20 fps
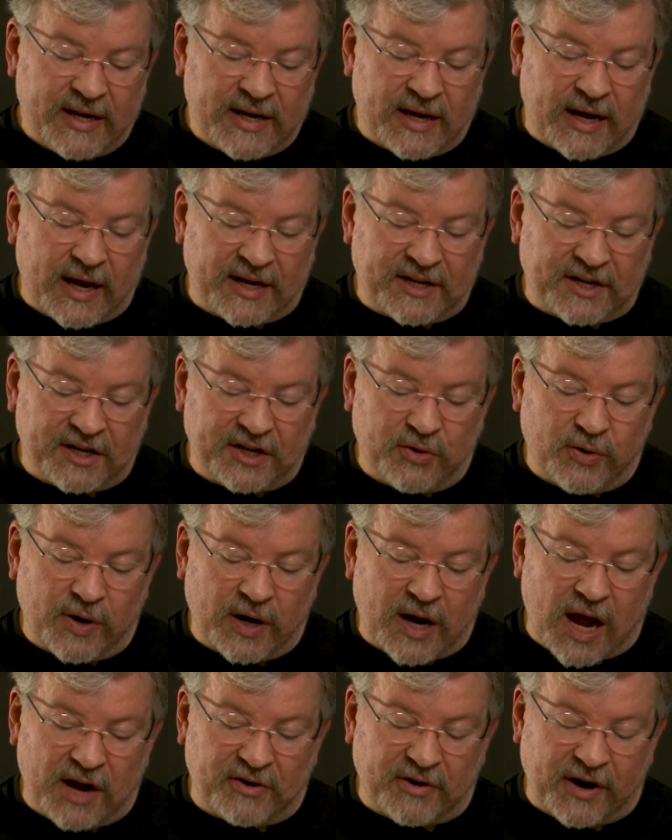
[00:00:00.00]
uh, to do
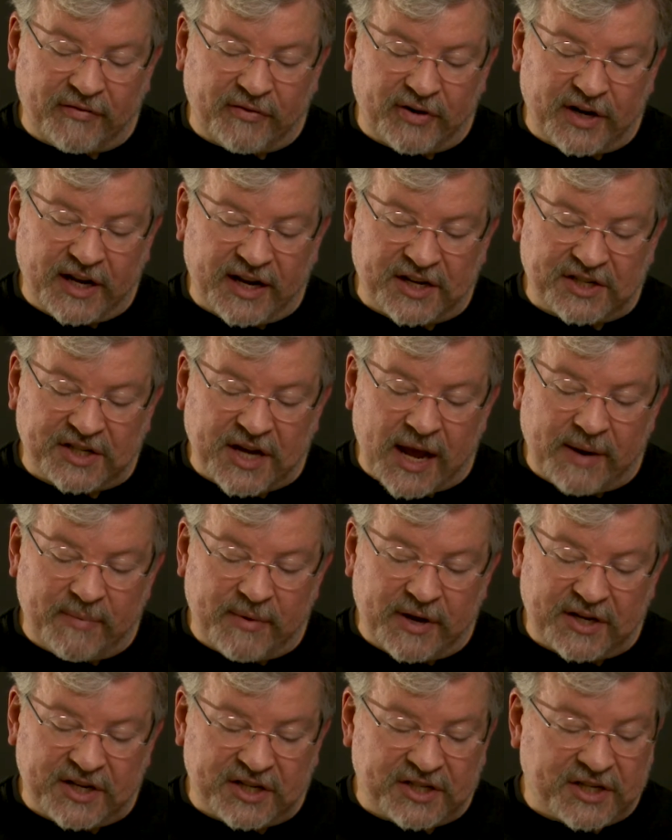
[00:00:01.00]
a contract for deed
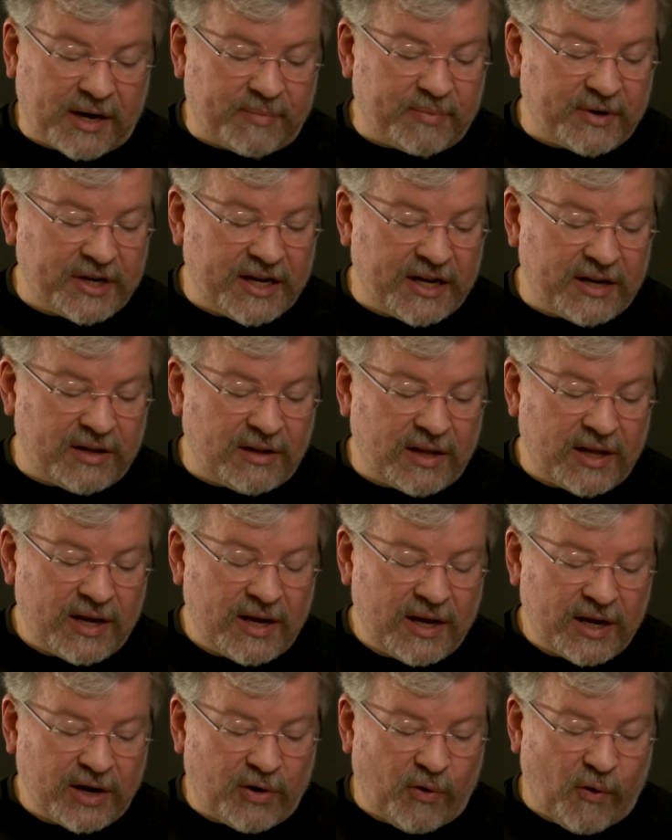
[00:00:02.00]
assignment, to set up a deal
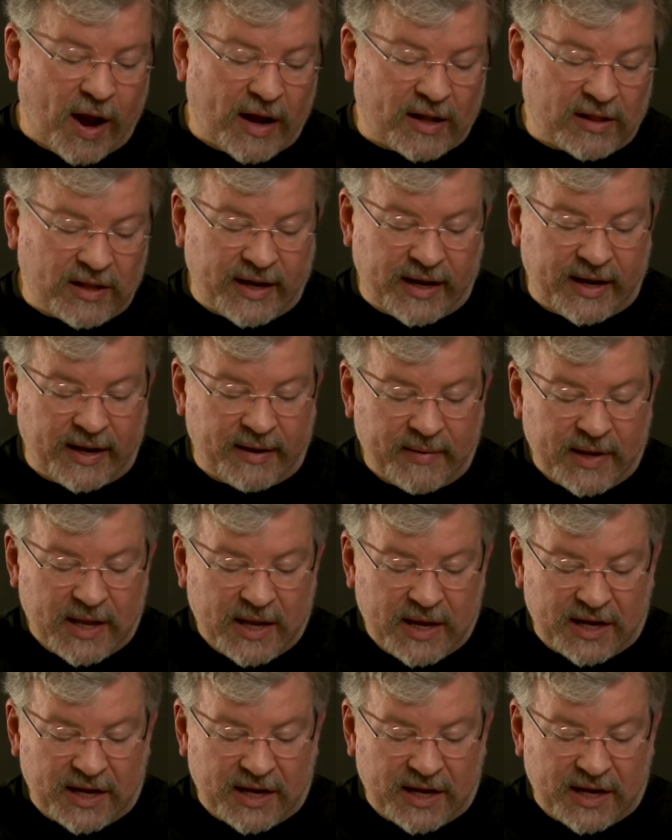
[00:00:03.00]
correctly,